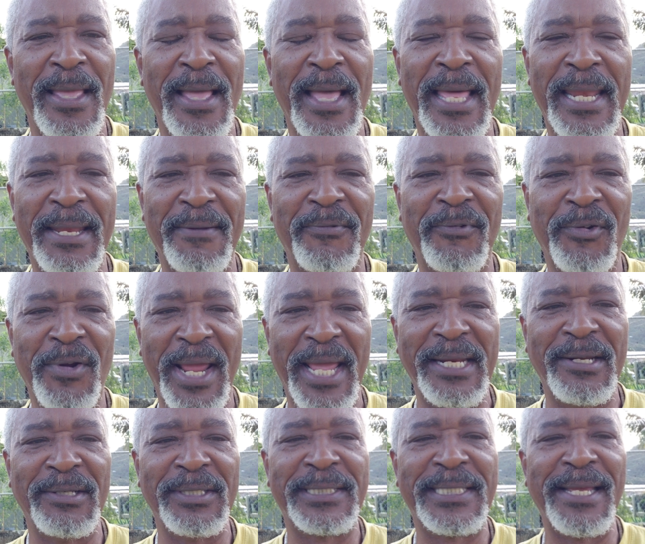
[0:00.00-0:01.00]
and I've
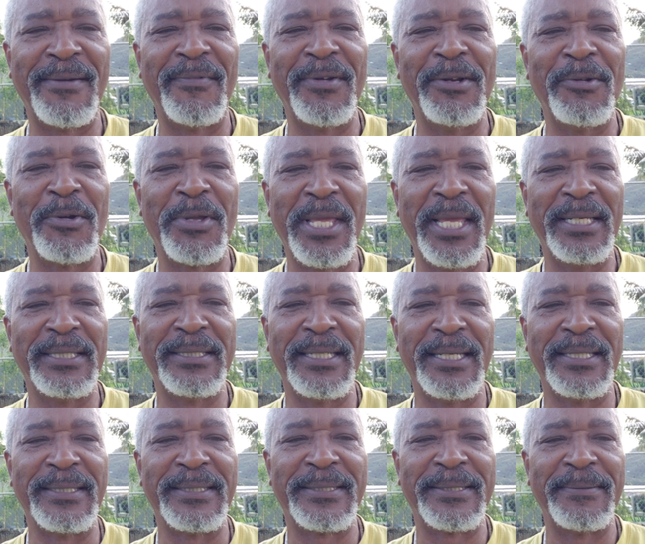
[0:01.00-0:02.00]
tried on several
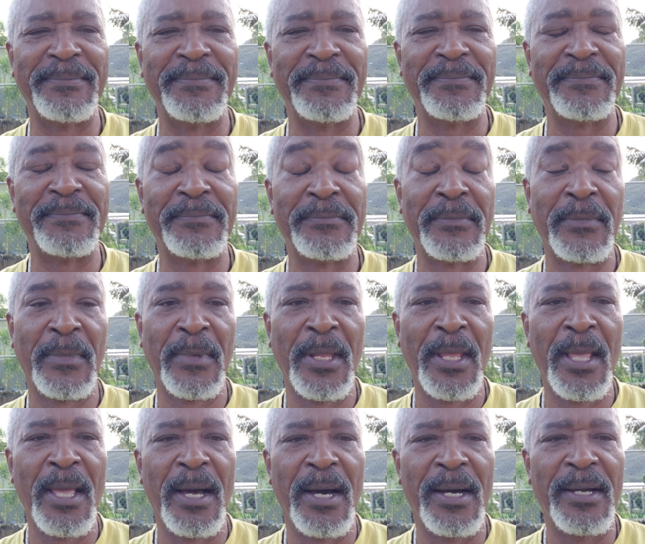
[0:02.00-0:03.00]
occasions.
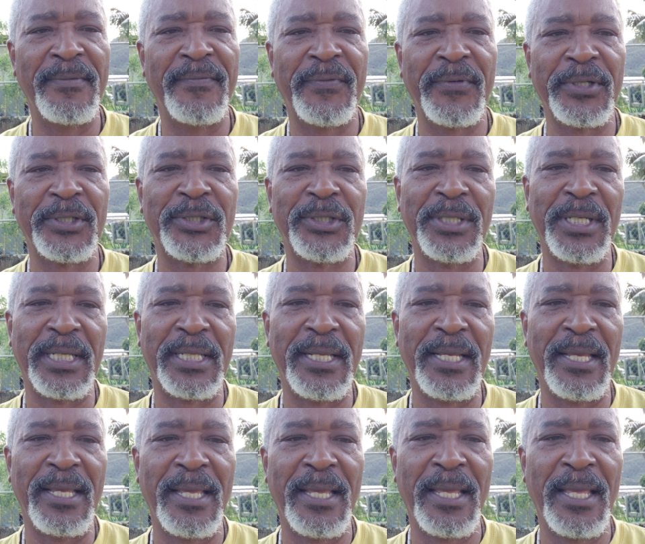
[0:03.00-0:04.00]

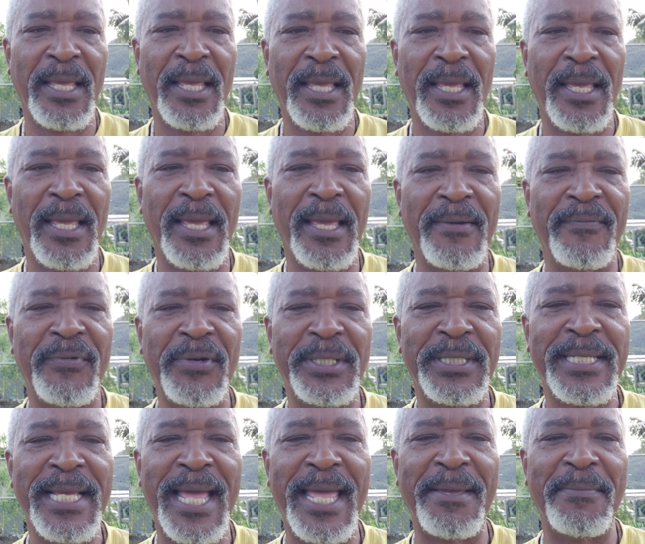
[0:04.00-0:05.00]
Unfortunately, every
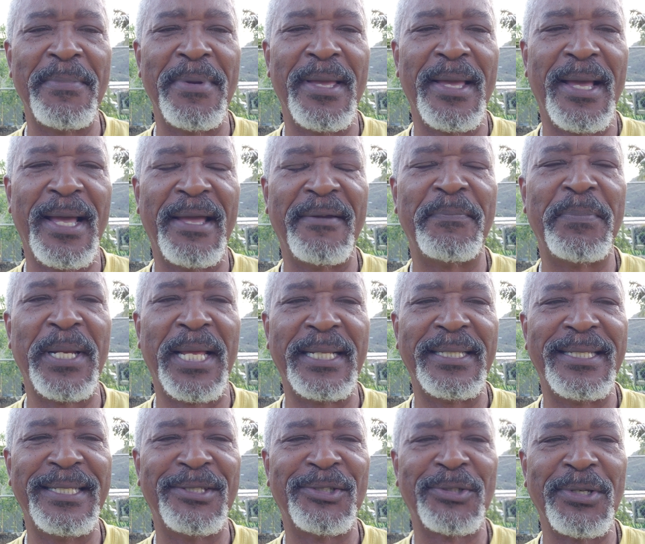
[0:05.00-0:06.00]
time I
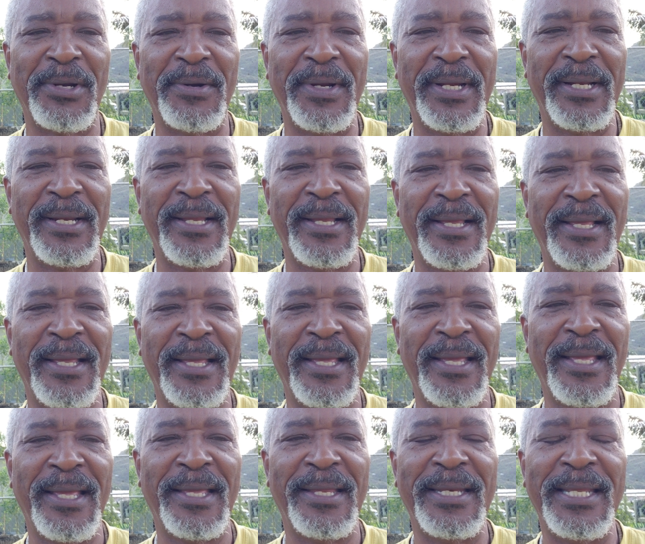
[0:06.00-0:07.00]
planted sorrel,
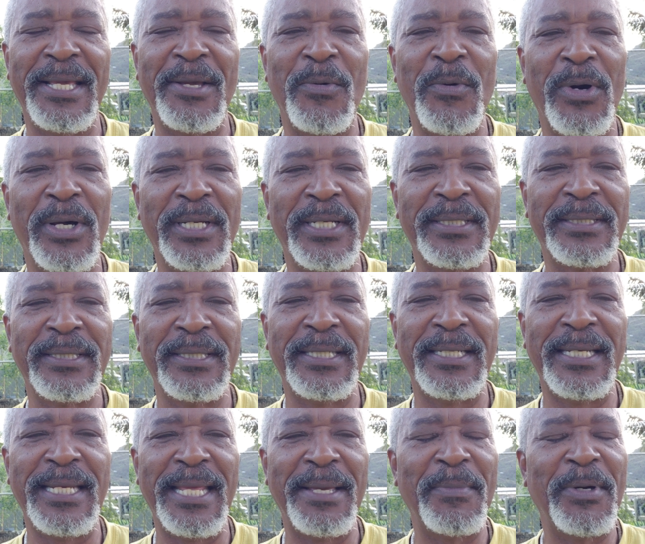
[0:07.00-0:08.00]
the iguanas in the
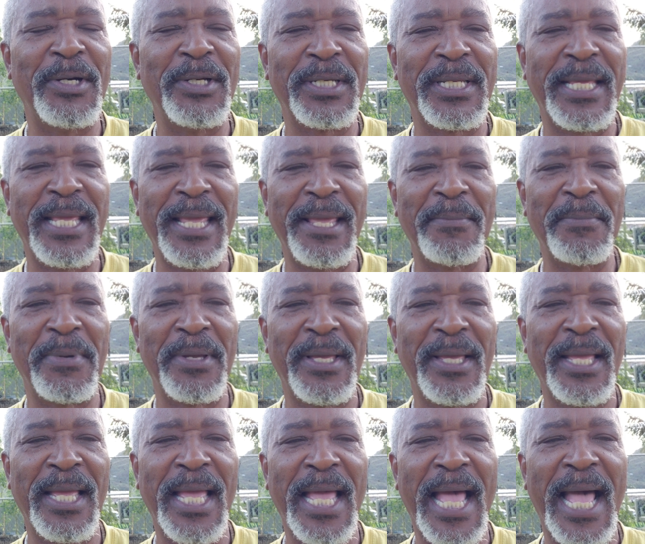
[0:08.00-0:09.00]
neighborhood came
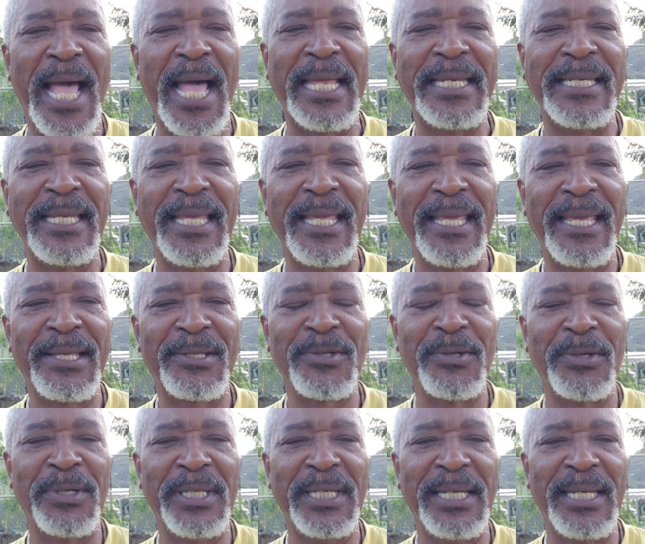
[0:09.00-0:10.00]
and ate
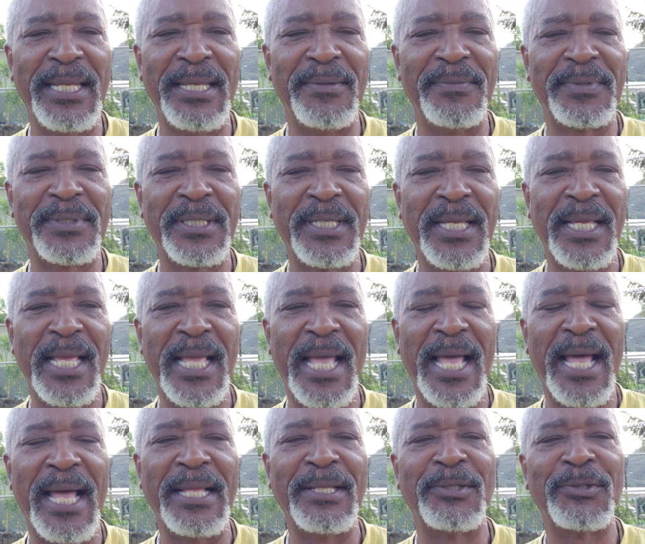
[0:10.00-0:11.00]
all the leaves,
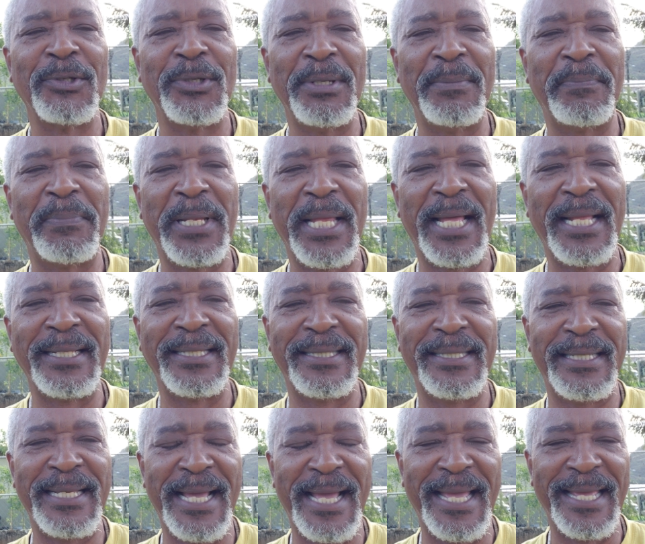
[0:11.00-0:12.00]
and so the plant
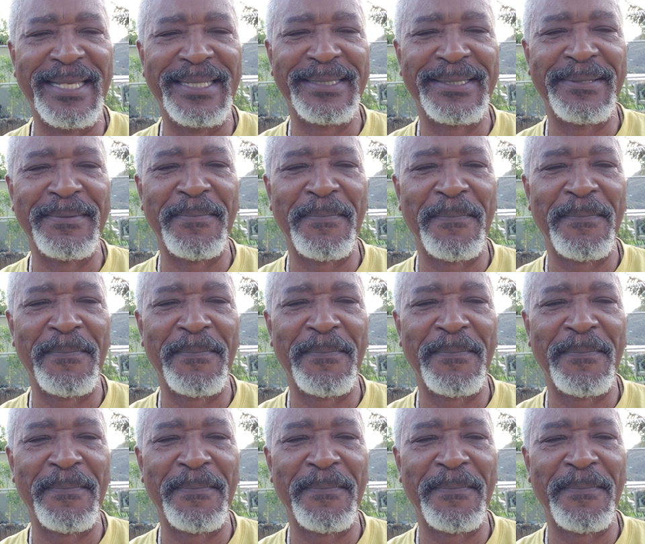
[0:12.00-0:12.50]
dies.